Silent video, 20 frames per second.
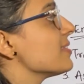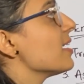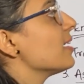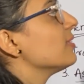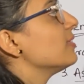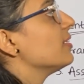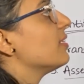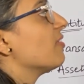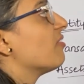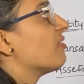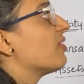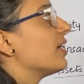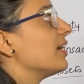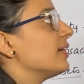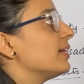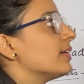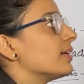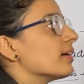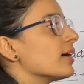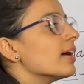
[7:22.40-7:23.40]
are the
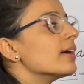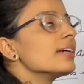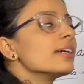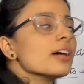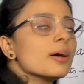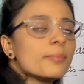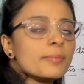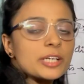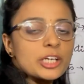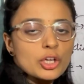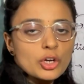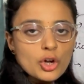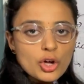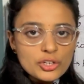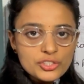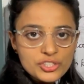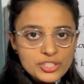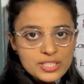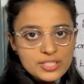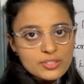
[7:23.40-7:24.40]
different
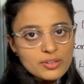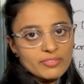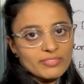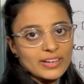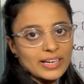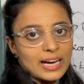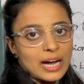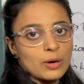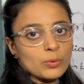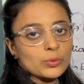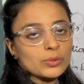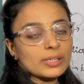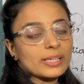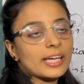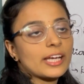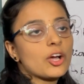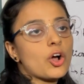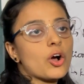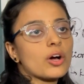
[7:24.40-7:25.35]
terminologies of accounting,